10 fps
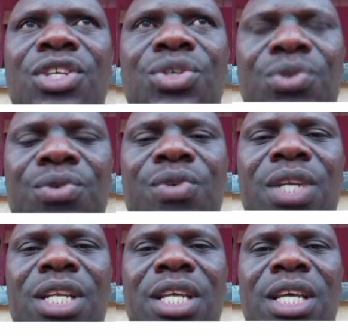children
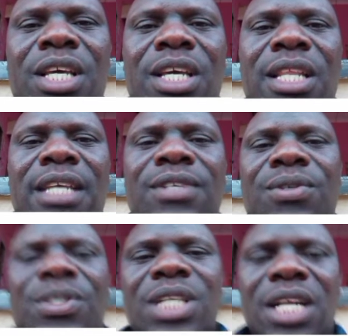that you
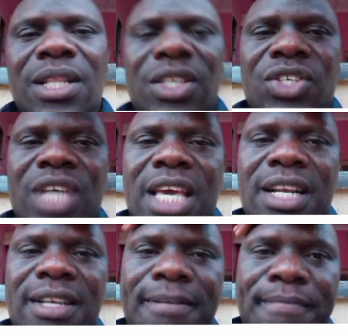tell the
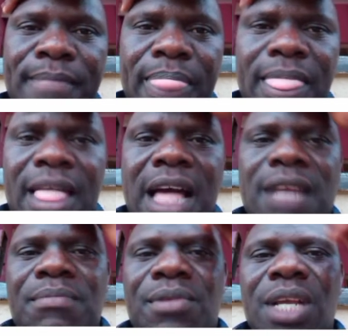child, go
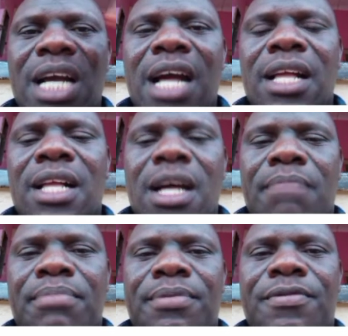and bring a cup
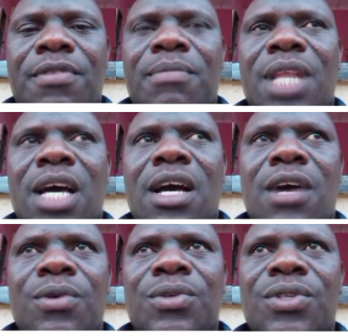from the
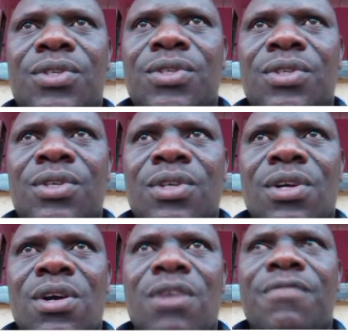house
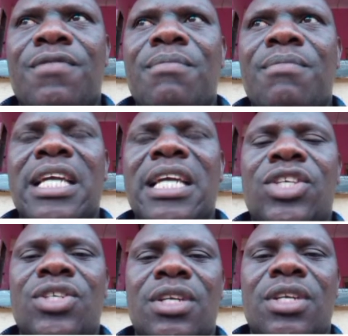or from the
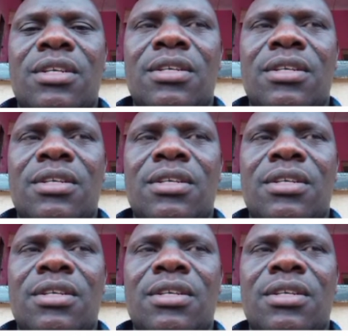kitchen.